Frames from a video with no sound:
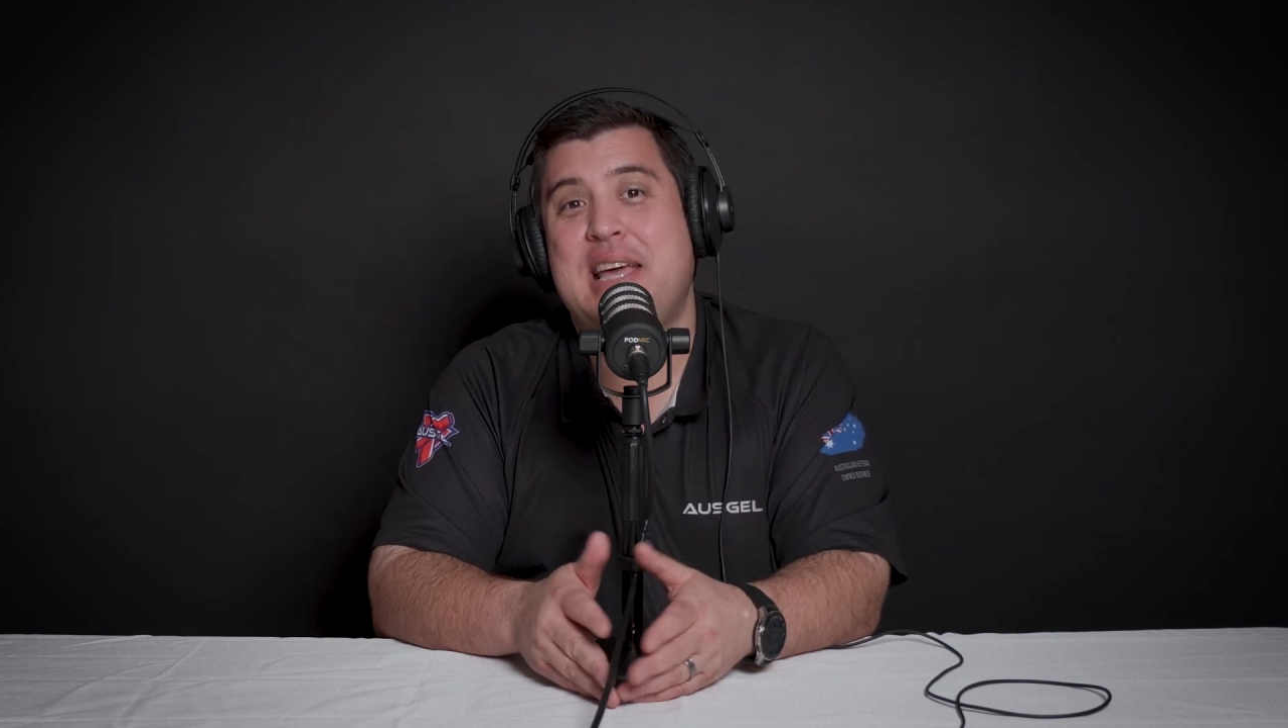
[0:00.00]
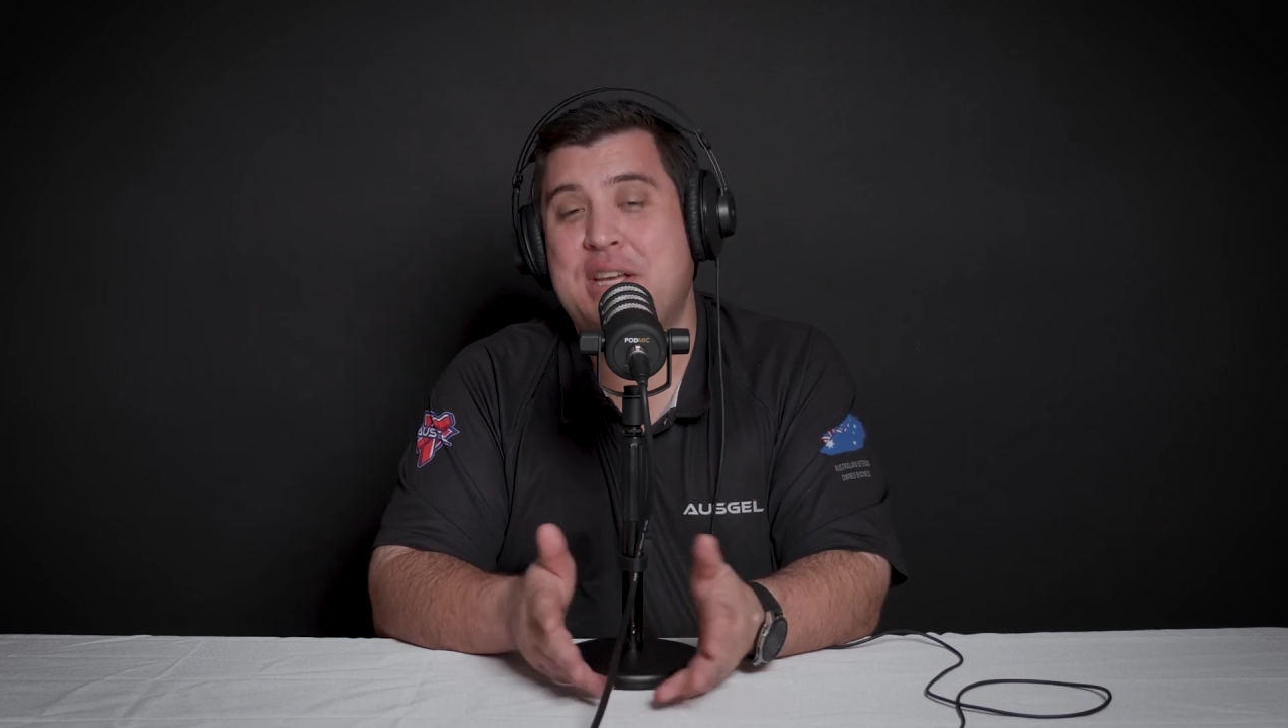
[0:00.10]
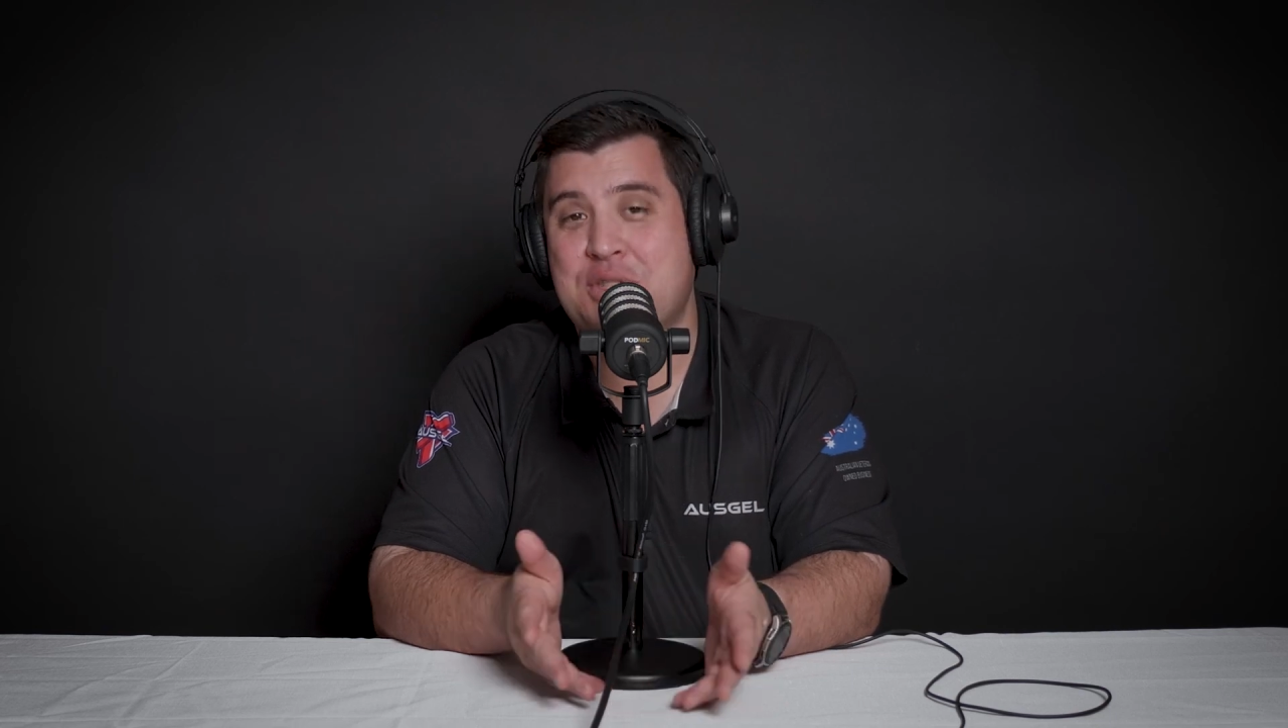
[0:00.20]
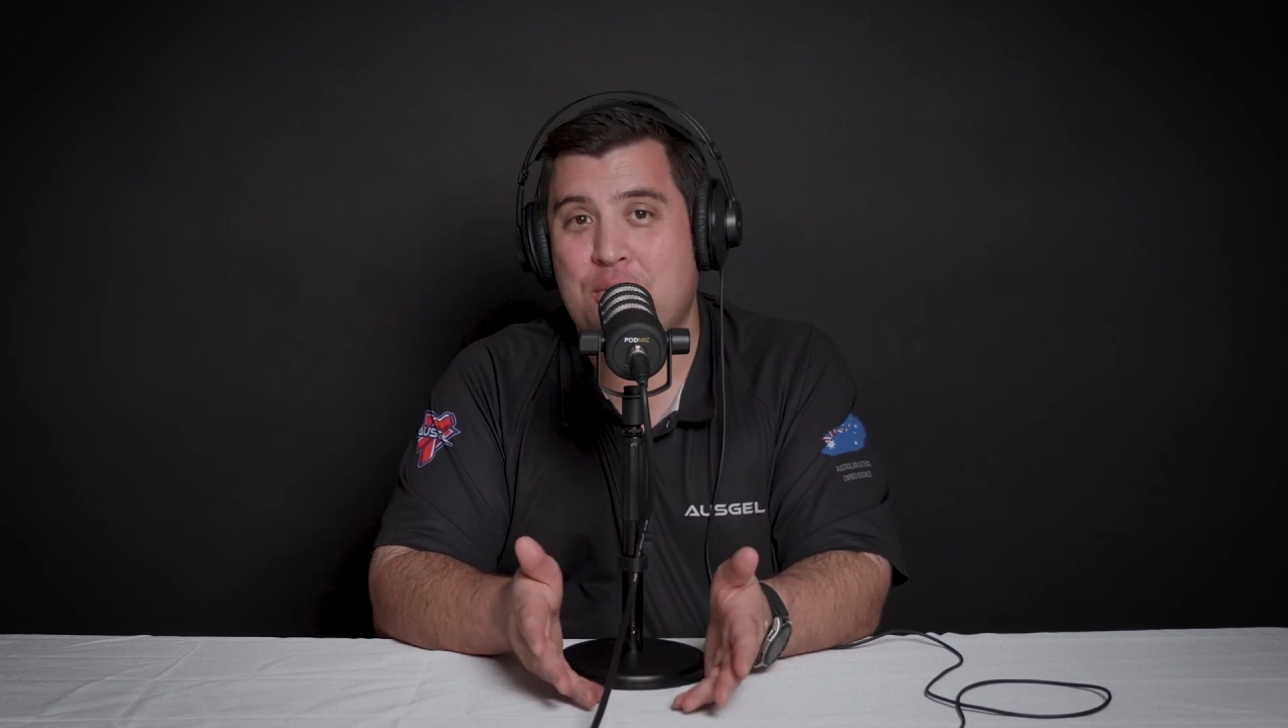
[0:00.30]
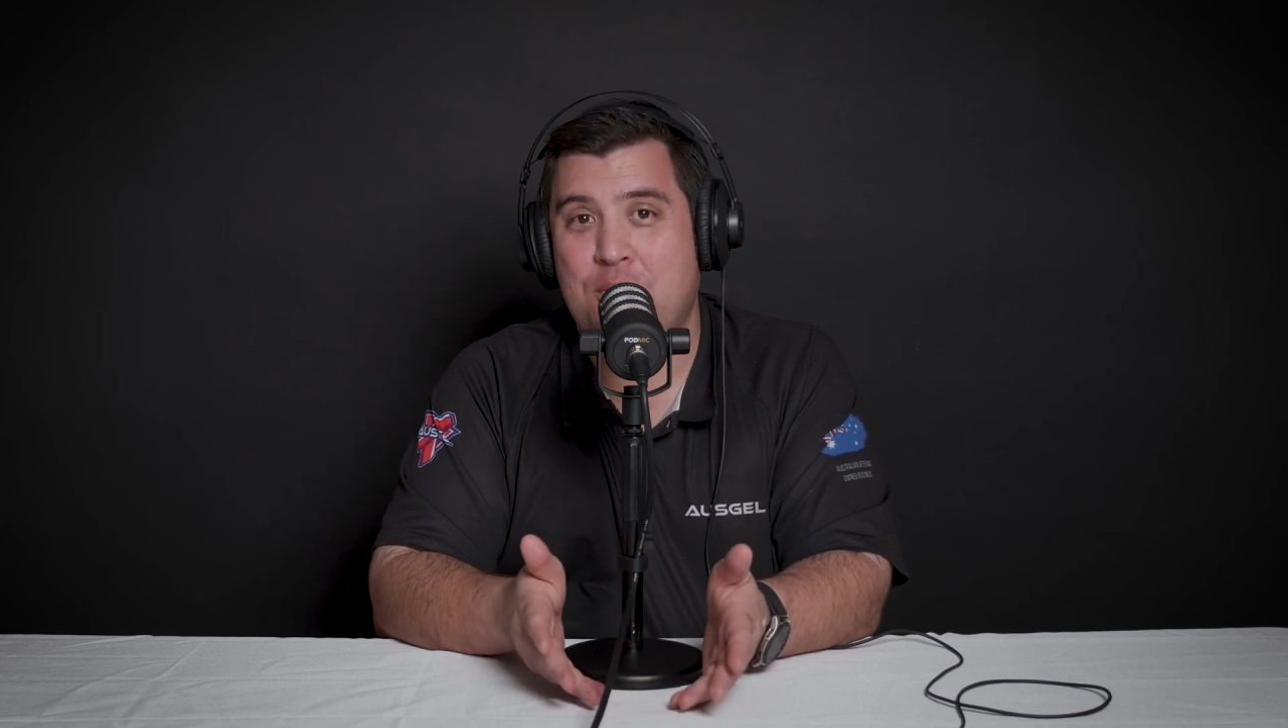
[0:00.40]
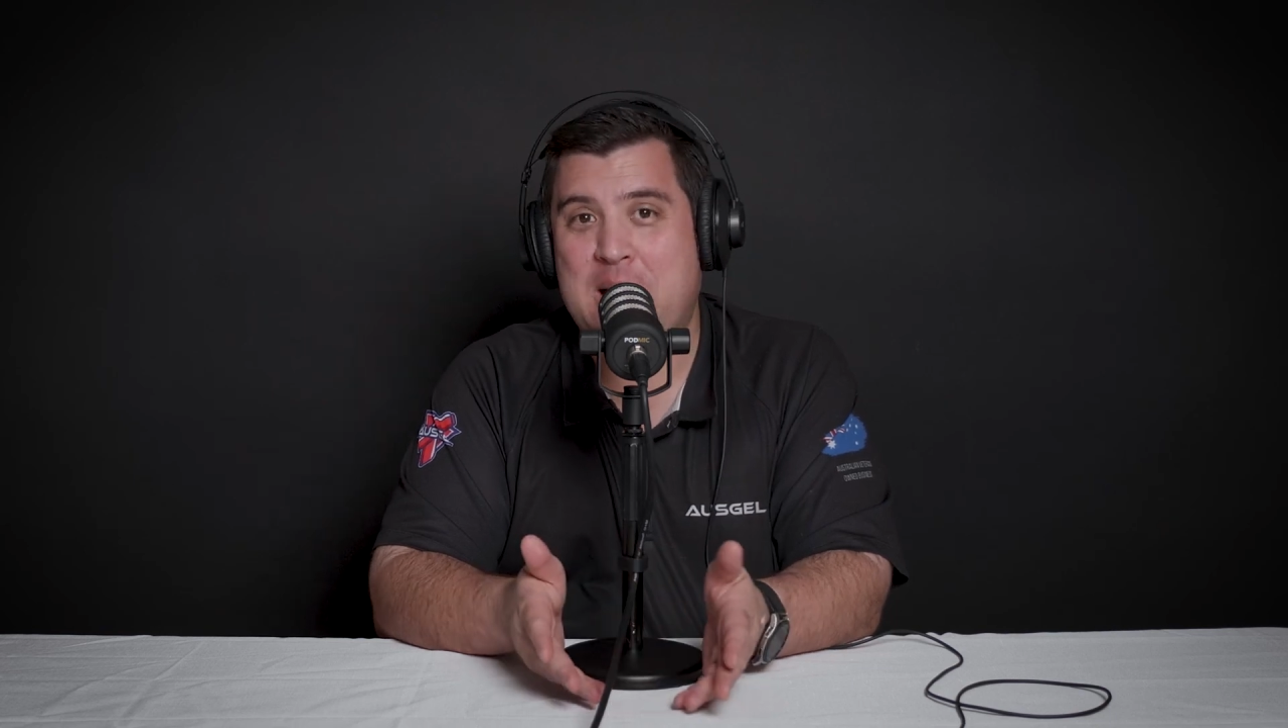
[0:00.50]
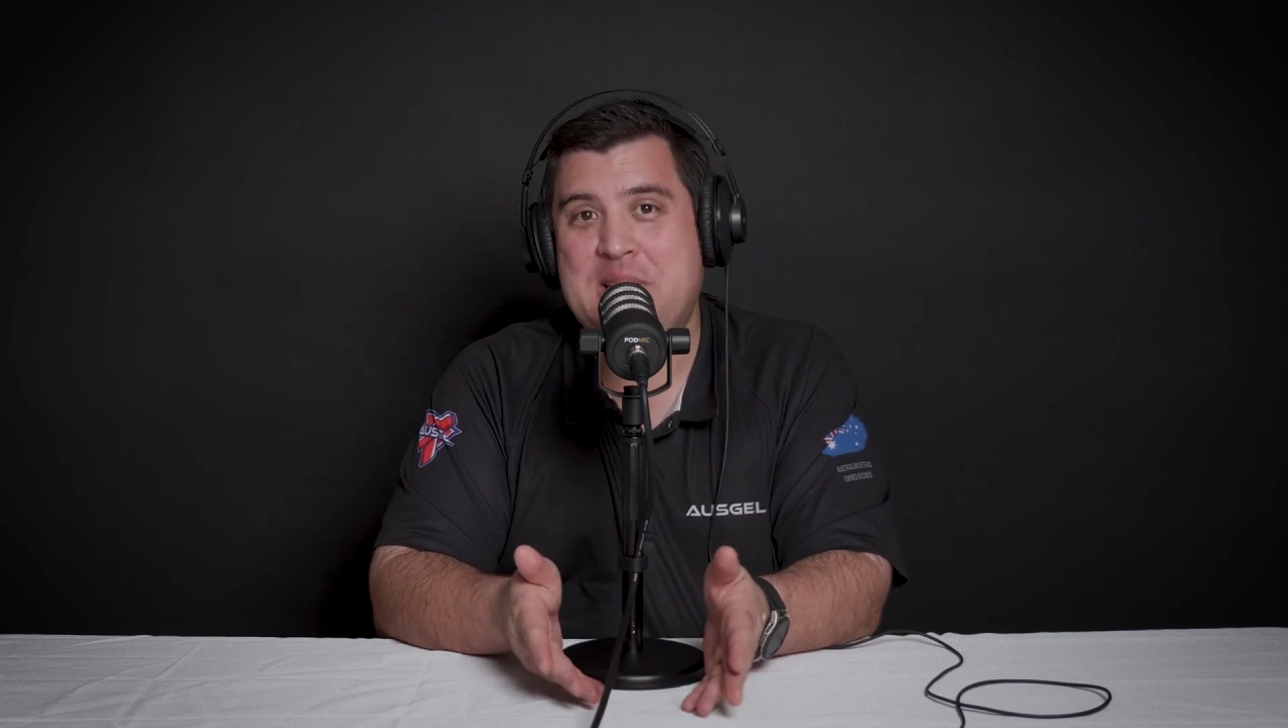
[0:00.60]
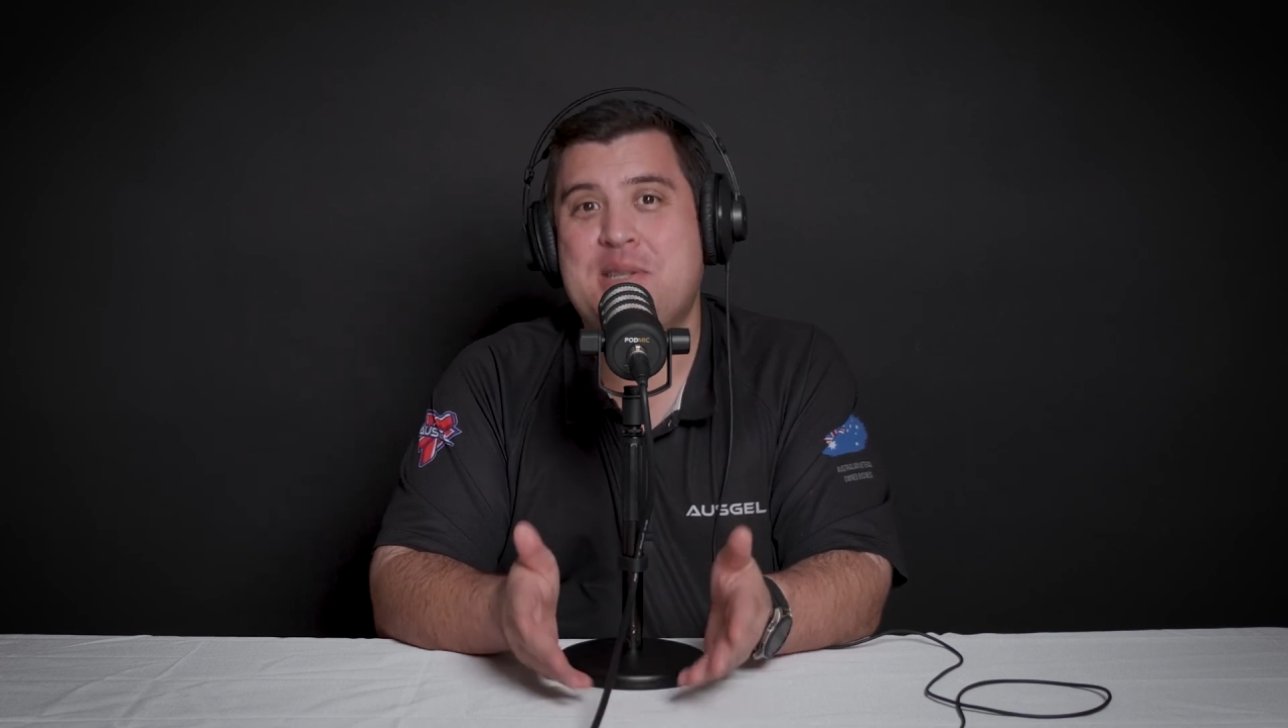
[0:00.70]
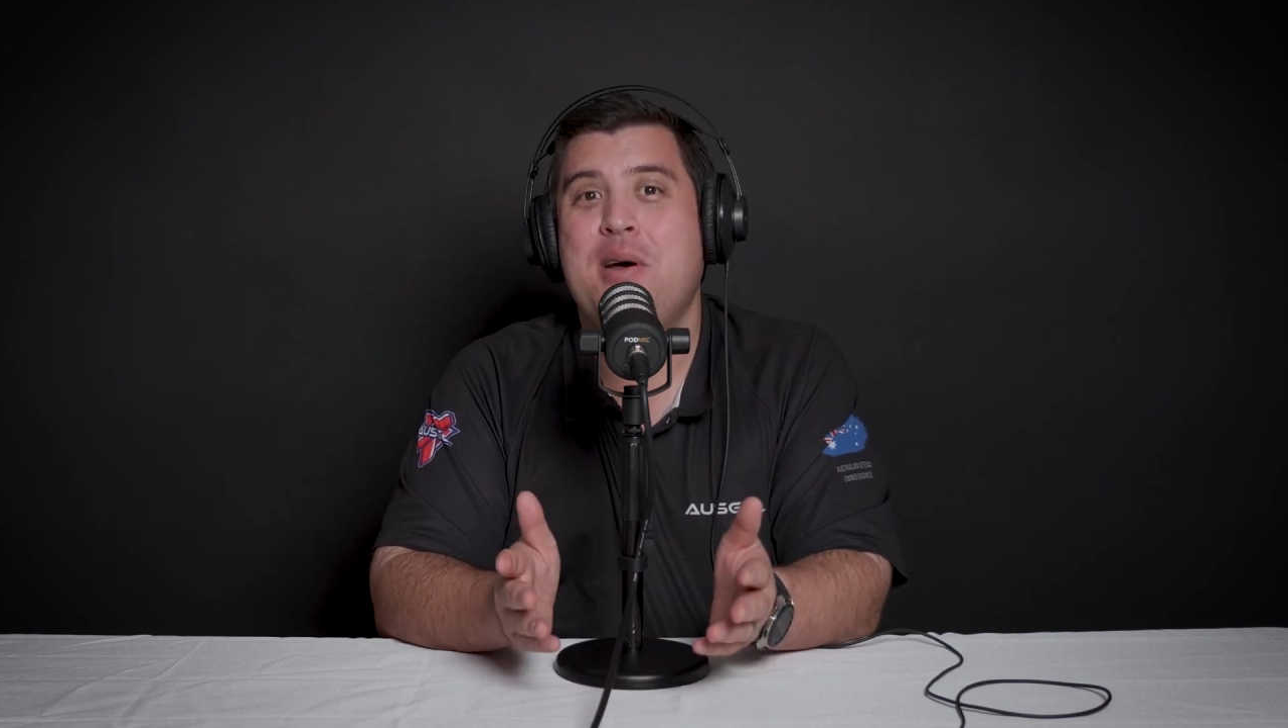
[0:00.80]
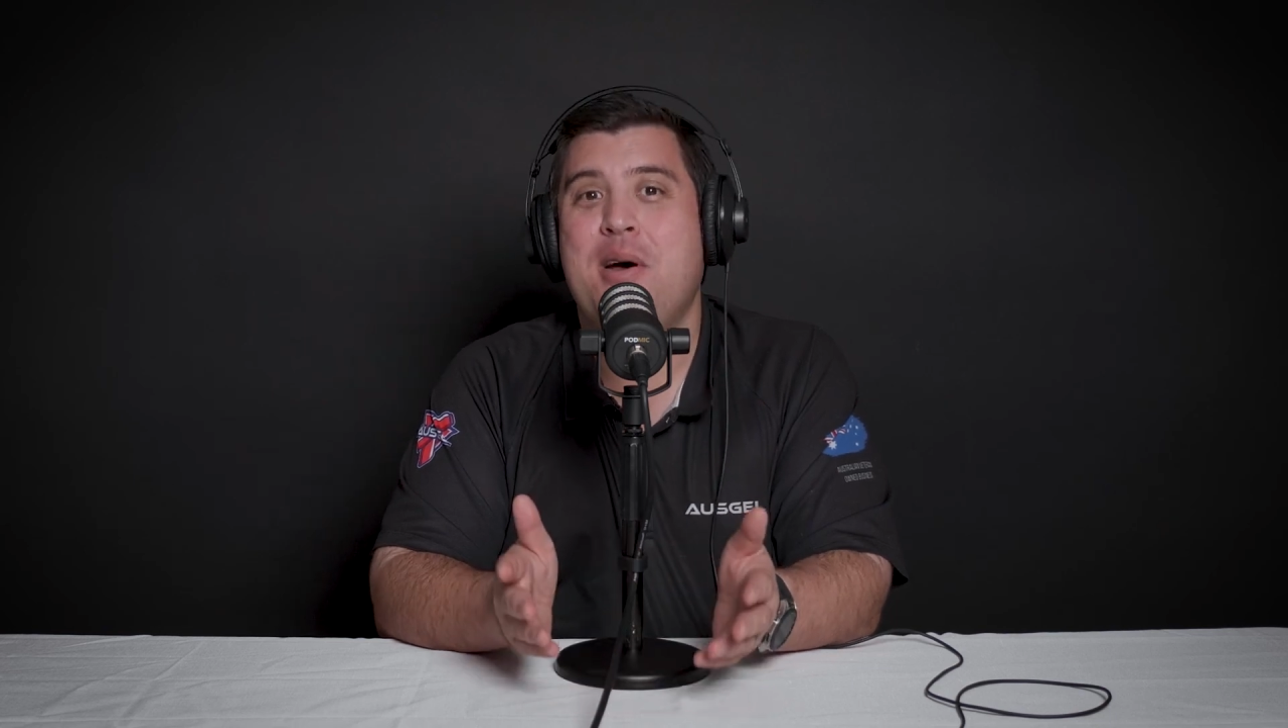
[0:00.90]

as always,